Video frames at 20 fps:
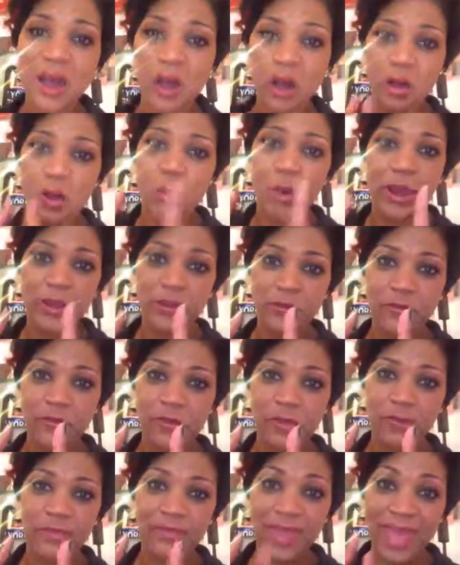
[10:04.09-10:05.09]
away
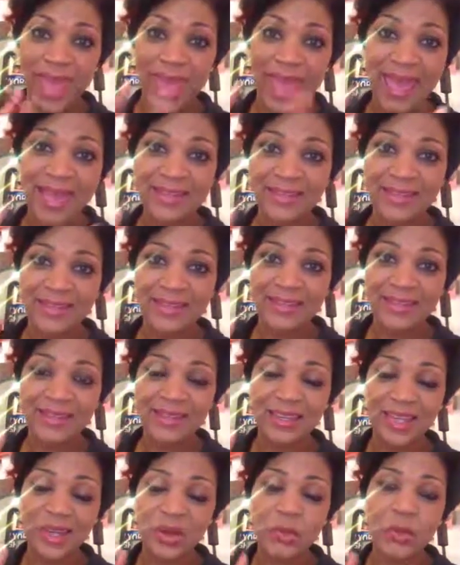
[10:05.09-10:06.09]
from that
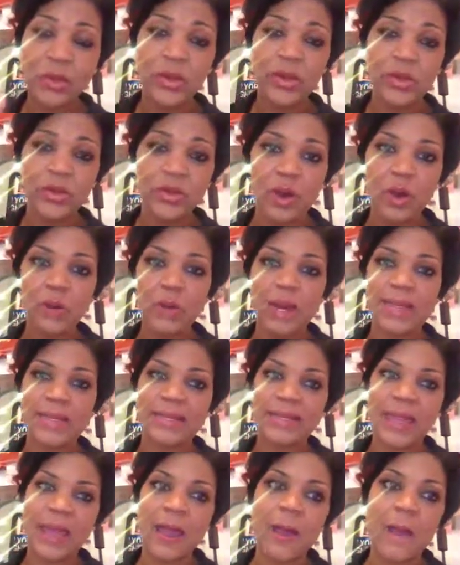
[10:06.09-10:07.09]
and where you are right
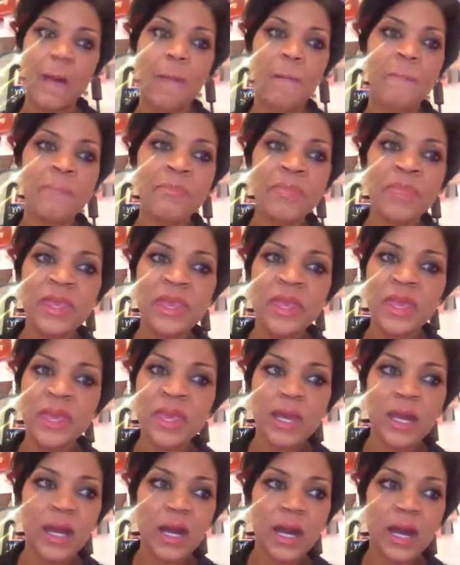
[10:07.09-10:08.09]
now,
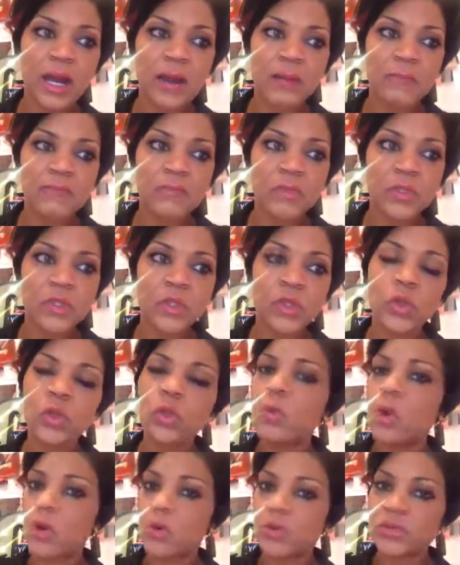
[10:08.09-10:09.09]
you
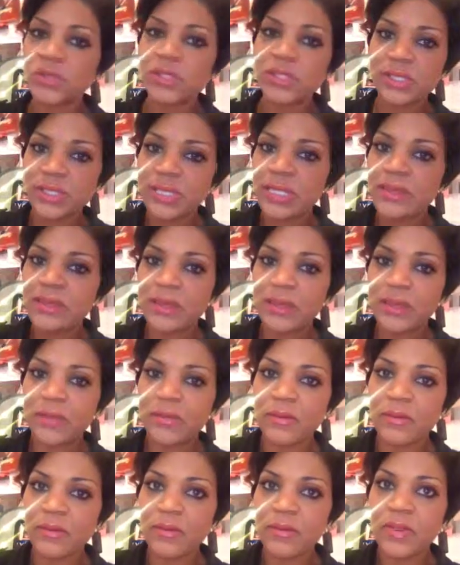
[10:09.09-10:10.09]
won't see
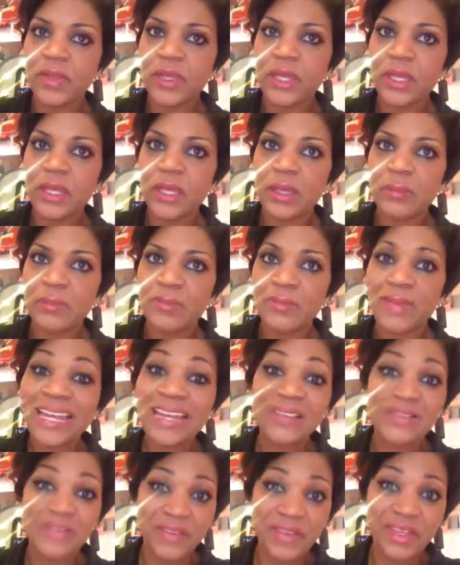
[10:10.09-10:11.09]
the
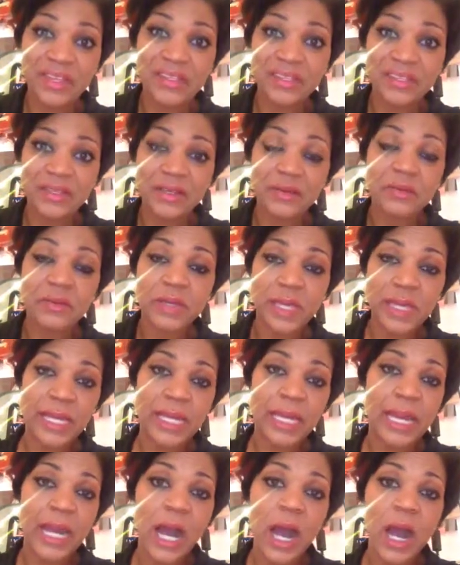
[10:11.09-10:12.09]
benefit of
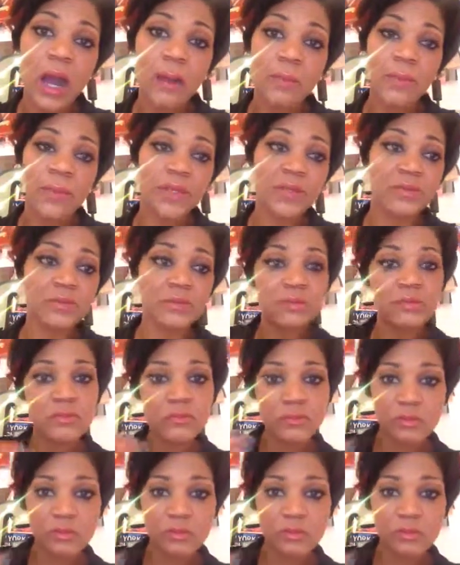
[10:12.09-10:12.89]
getting up and